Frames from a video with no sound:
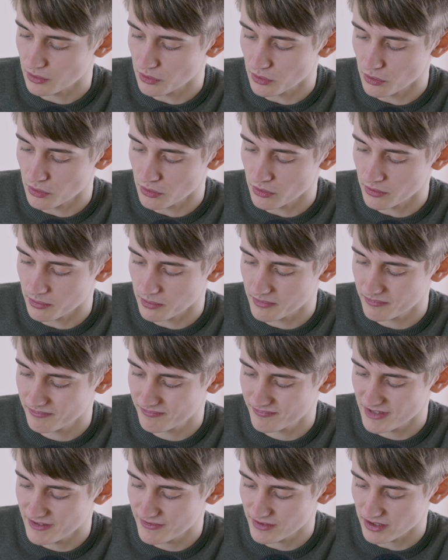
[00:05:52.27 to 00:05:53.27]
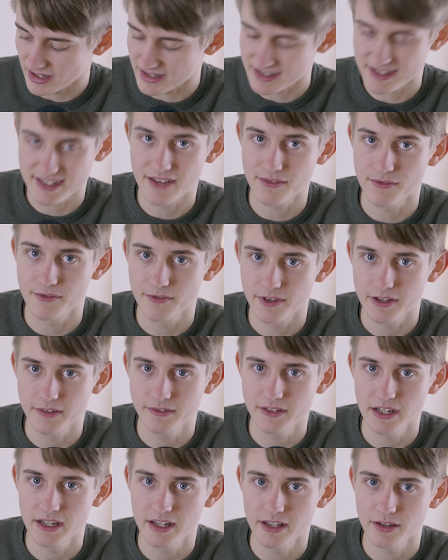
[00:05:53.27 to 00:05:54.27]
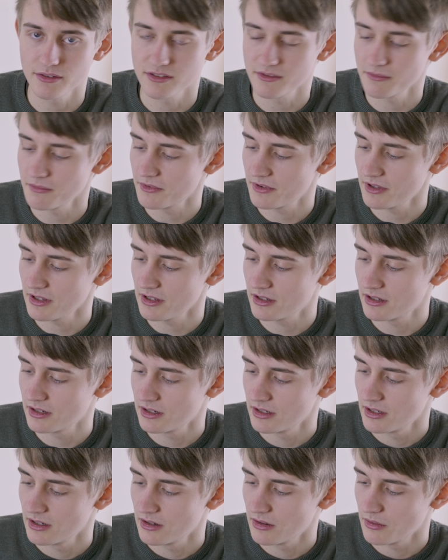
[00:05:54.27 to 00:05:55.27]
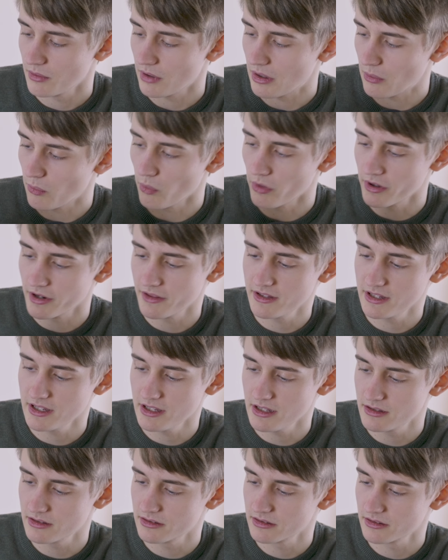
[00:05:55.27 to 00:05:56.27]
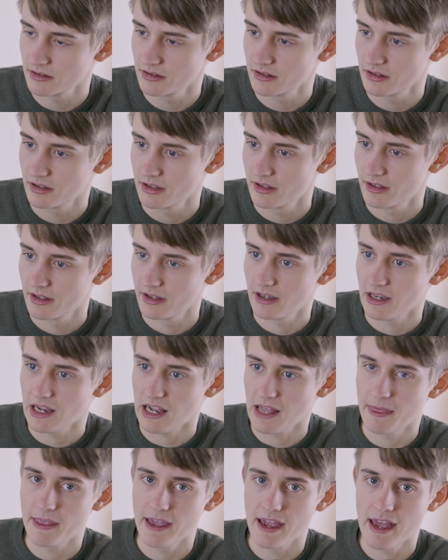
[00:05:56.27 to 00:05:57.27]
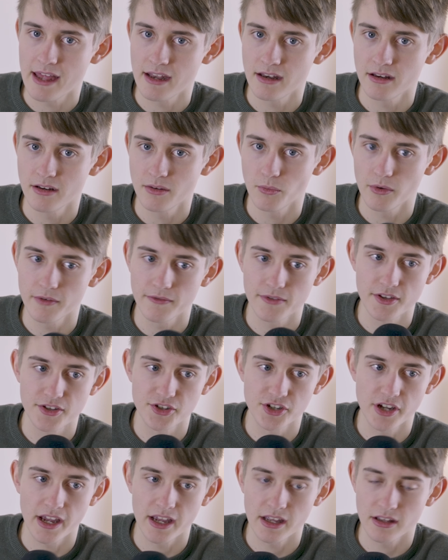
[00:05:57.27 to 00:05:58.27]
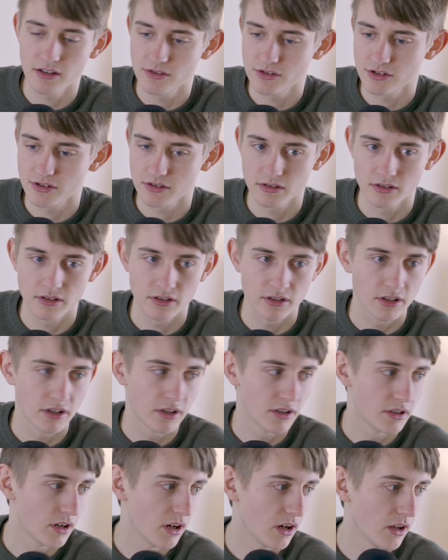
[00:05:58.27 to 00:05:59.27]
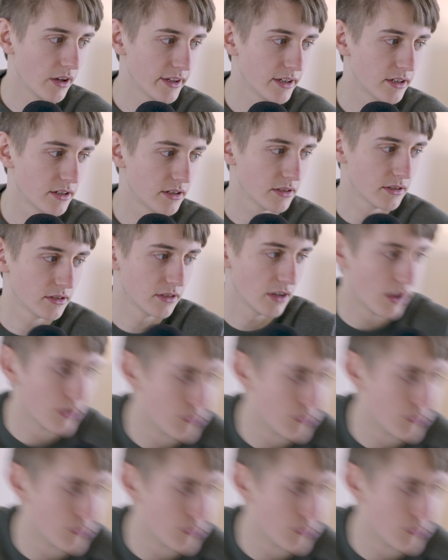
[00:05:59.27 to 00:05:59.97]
or even like a 750D or something, one of these, and then with the change, like